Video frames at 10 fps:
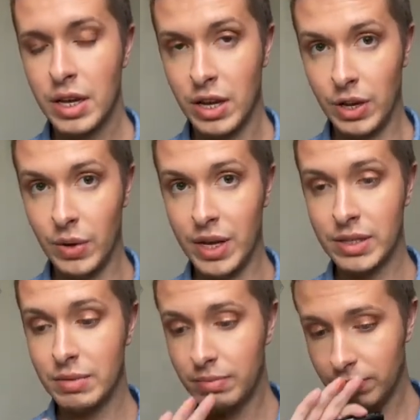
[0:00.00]
who
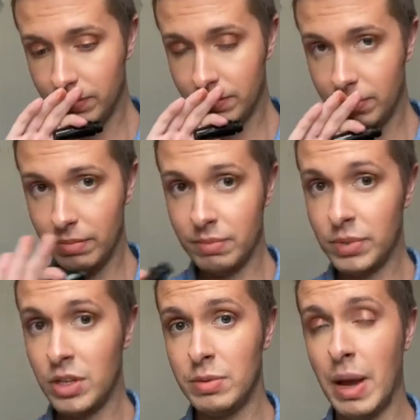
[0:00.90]
is,
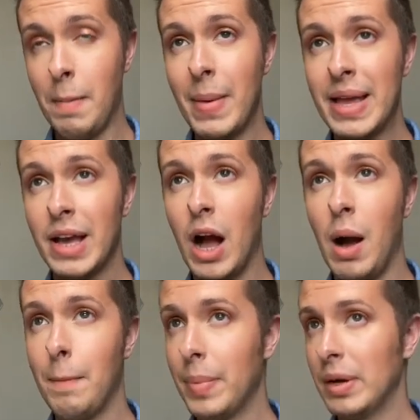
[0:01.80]
excuse me, a
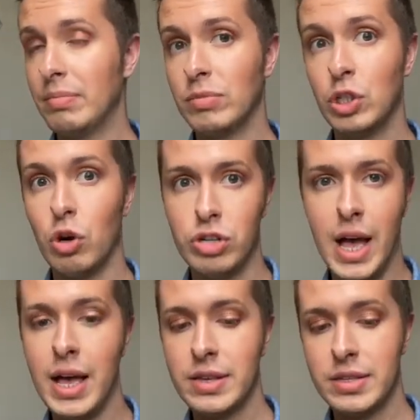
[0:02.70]
makeup
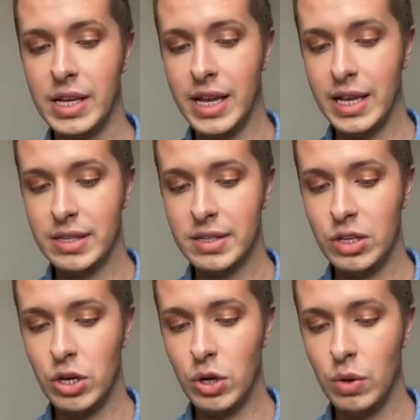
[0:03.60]
goddess, is
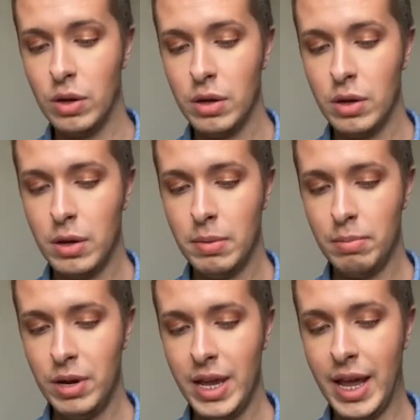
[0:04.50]
you
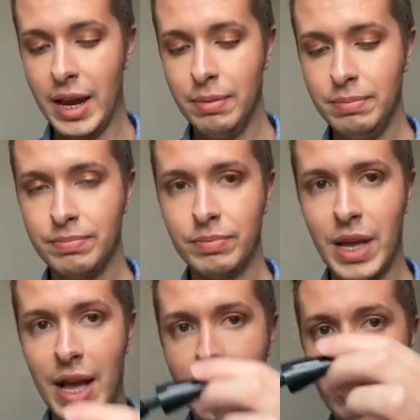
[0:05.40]
put it in
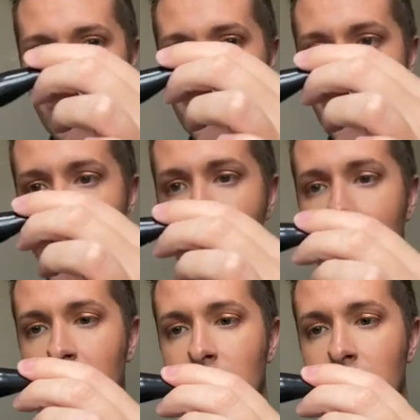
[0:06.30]
and you actually